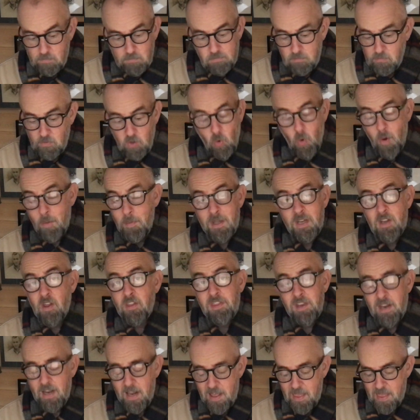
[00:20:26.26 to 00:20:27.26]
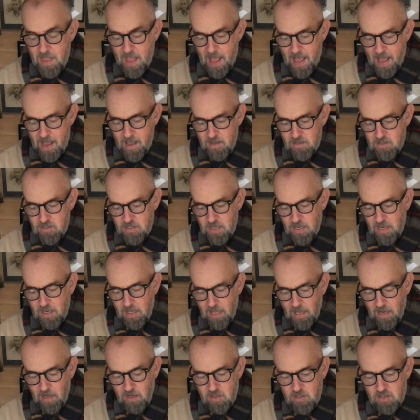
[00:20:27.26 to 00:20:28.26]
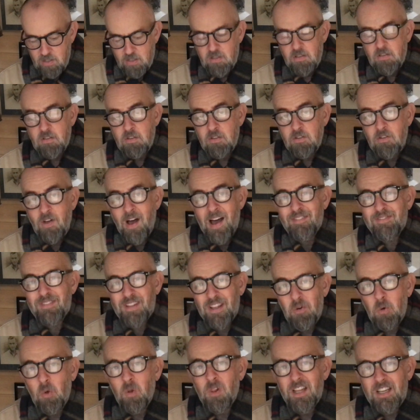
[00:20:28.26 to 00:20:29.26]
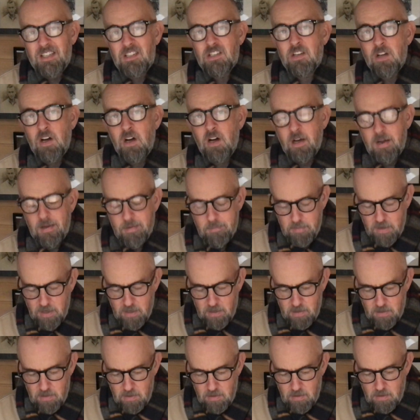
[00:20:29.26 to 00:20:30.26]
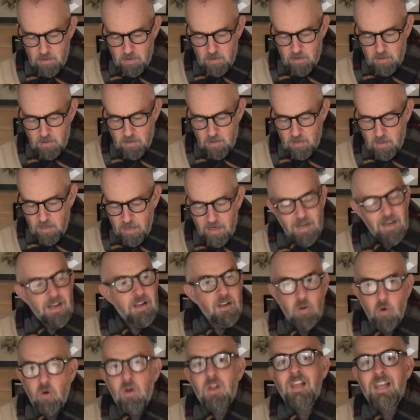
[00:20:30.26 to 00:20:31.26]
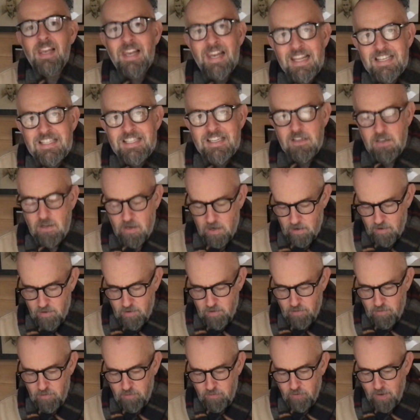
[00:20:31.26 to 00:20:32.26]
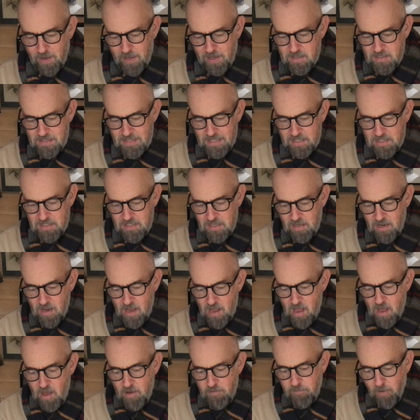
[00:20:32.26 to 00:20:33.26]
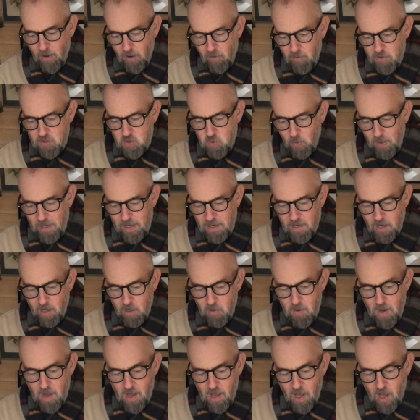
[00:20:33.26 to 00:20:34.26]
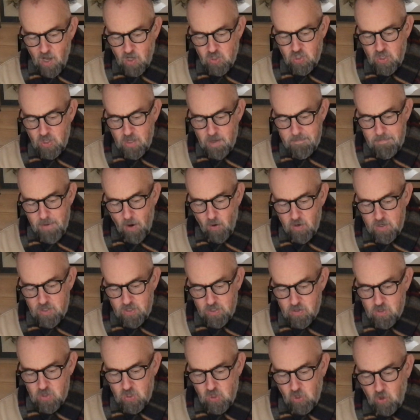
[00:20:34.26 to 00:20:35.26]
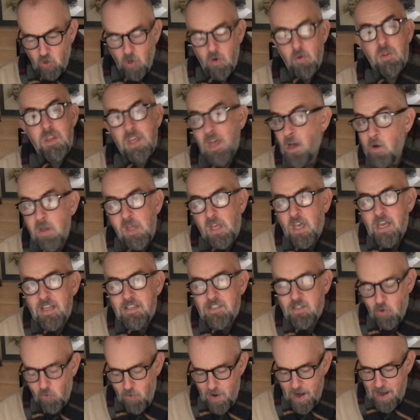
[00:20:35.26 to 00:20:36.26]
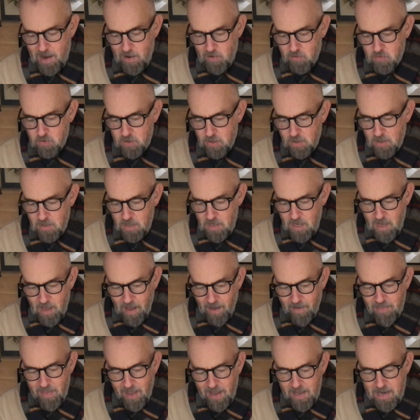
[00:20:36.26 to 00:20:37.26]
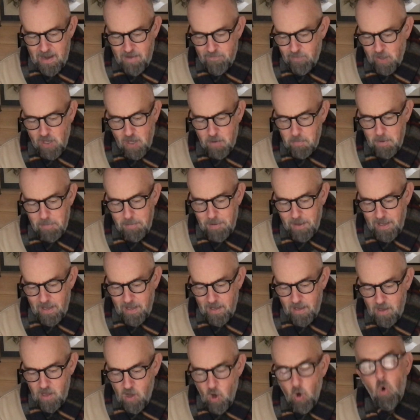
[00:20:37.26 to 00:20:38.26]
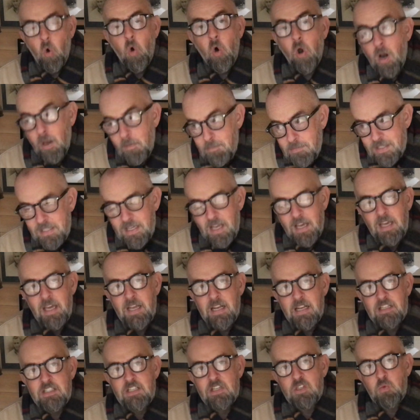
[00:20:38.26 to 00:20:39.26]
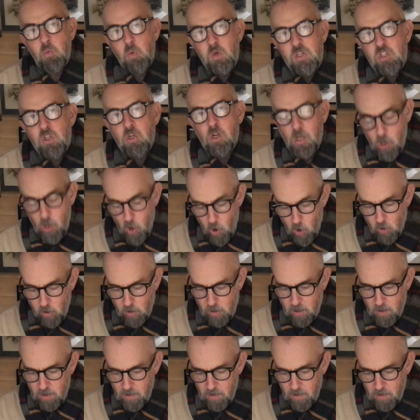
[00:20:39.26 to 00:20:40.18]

There won't be nothing in there, said Achilles. Not after all this time. Look, listen, Freak insisted. Far as we know, us and the Morrison's crew are the only kids around. And they never come up here. All I'm saying is we should look.